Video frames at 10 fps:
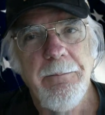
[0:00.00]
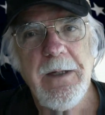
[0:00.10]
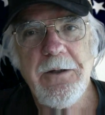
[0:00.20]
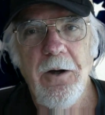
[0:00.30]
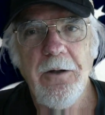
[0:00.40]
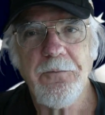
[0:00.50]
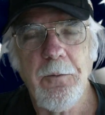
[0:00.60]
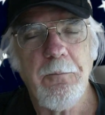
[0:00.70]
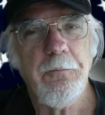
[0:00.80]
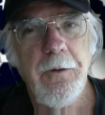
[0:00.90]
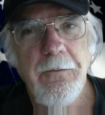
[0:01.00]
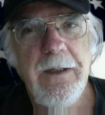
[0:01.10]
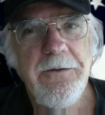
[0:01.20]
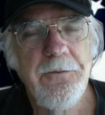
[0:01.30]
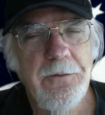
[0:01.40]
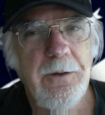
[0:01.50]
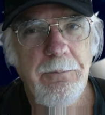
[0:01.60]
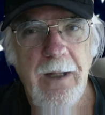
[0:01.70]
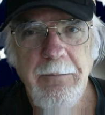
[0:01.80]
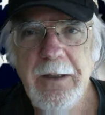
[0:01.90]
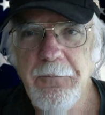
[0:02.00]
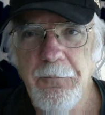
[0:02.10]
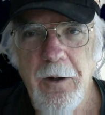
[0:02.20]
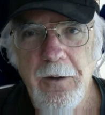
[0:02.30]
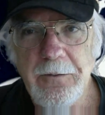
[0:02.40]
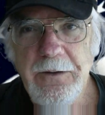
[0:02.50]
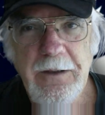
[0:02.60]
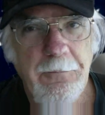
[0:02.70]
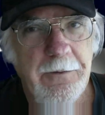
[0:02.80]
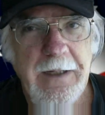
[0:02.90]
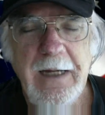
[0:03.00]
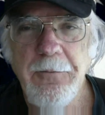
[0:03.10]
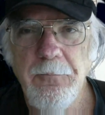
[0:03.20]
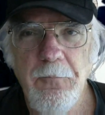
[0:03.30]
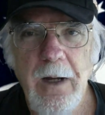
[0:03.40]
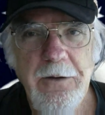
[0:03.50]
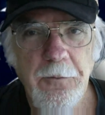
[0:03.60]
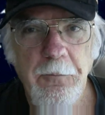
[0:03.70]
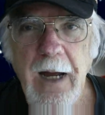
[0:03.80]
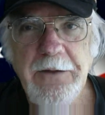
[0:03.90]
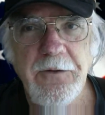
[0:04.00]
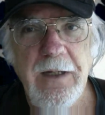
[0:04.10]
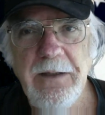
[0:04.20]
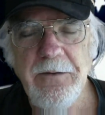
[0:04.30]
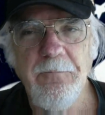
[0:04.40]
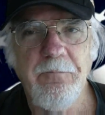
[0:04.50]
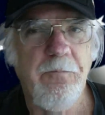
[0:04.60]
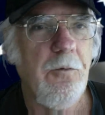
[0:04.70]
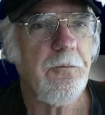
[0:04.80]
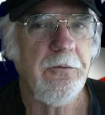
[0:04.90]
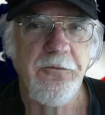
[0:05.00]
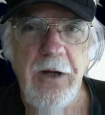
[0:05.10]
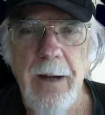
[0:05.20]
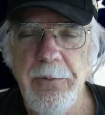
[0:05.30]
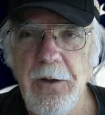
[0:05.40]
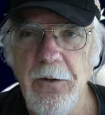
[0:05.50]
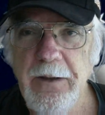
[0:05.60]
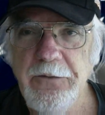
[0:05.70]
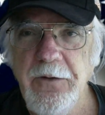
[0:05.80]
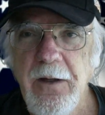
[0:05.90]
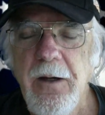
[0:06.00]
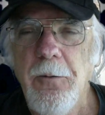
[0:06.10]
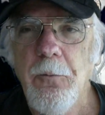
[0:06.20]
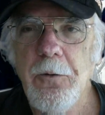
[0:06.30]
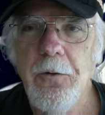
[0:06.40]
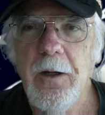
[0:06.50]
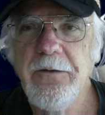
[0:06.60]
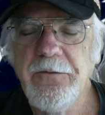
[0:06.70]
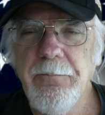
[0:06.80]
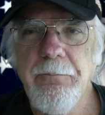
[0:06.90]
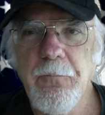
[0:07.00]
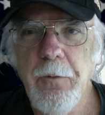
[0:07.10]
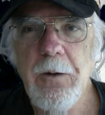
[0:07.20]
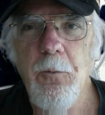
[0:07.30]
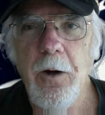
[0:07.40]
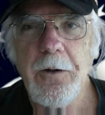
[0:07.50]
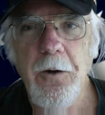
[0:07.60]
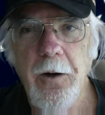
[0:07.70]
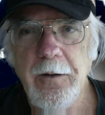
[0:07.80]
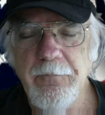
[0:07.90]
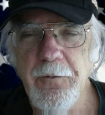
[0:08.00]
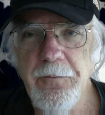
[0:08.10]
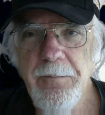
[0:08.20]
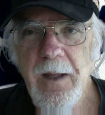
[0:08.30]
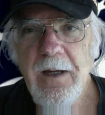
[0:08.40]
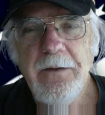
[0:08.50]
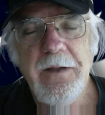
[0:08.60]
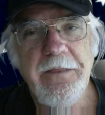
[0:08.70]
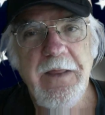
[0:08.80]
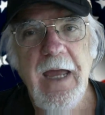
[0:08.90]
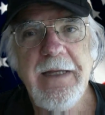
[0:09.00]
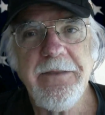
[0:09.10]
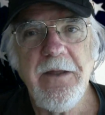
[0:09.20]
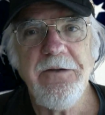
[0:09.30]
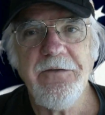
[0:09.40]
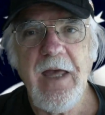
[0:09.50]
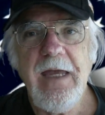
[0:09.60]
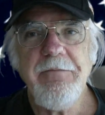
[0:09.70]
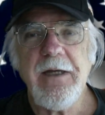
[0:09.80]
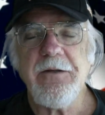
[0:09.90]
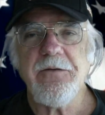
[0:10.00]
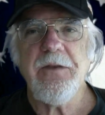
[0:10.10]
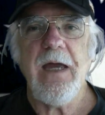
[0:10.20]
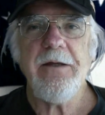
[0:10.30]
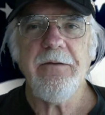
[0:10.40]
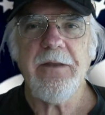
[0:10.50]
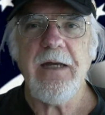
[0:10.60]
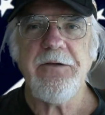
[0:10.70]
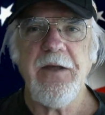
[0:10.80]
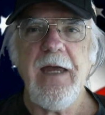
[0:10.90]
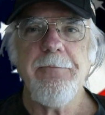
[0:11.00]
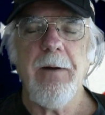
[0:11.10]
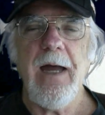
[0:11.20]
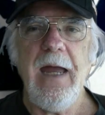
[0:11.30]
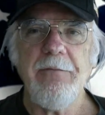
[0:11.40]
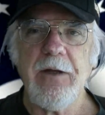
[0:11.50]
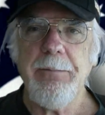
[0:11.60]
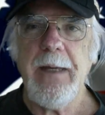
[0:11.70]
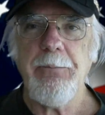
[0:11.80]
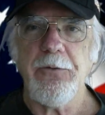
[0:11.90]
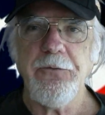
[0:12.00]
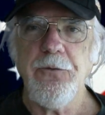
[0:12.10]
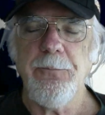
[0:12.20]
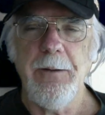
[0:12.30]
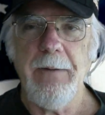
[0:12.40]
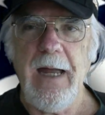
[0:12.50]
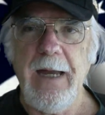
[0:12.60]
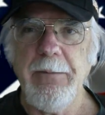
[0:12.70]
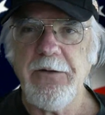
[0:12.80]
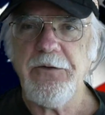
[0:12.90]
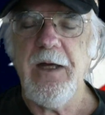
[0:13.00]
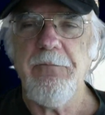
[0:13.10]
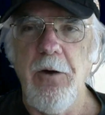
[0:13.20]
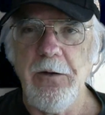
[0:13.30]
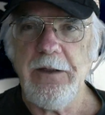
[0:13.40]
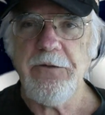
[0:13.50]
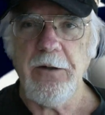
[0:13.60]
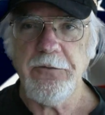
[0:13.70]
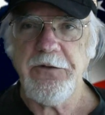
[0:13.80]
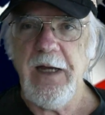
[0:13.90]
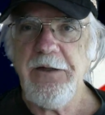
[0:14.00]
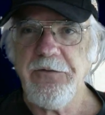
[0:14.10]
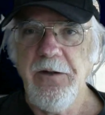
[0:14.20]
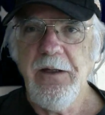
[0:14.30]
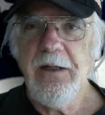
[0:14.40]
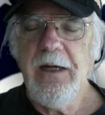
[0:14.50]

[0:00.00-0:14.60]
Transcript: Because we're really doing the public wrong, you know, we're taking away your rights and letting them fulcrum shop and all this, we're going to require Carnival to take the savings they save by having people sue them in Miami instead of all these other states.